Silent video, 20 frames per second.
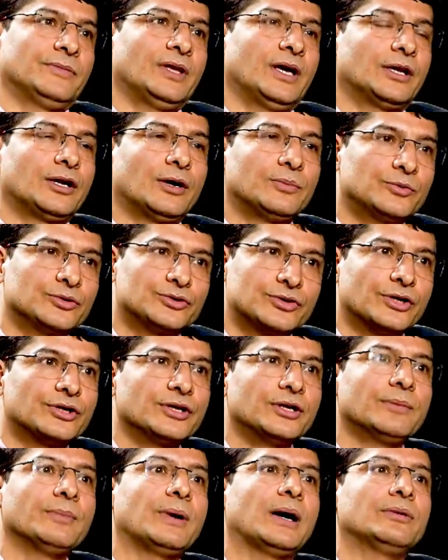and up to
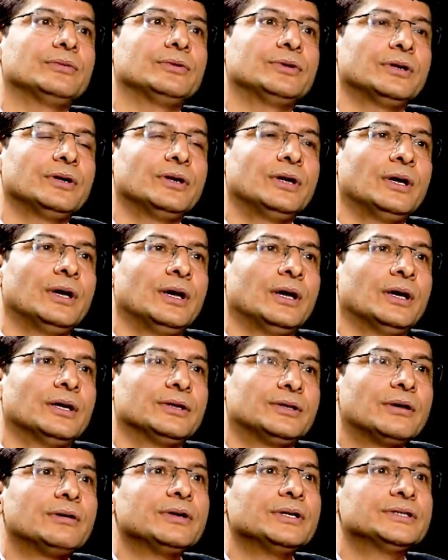certain amount,
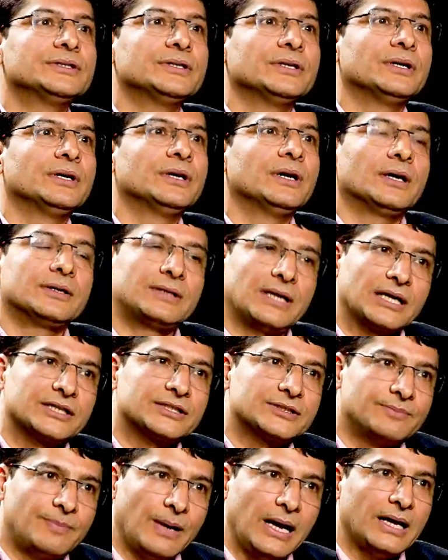there is a
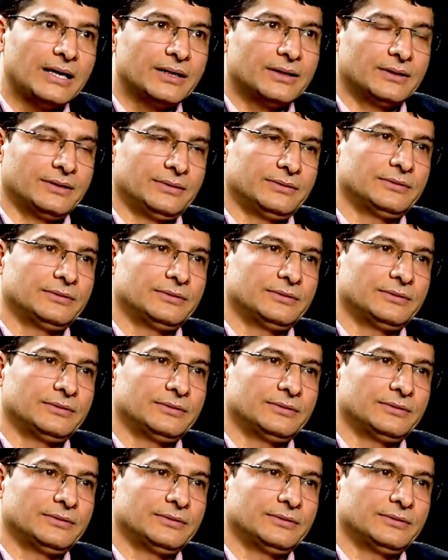tax band.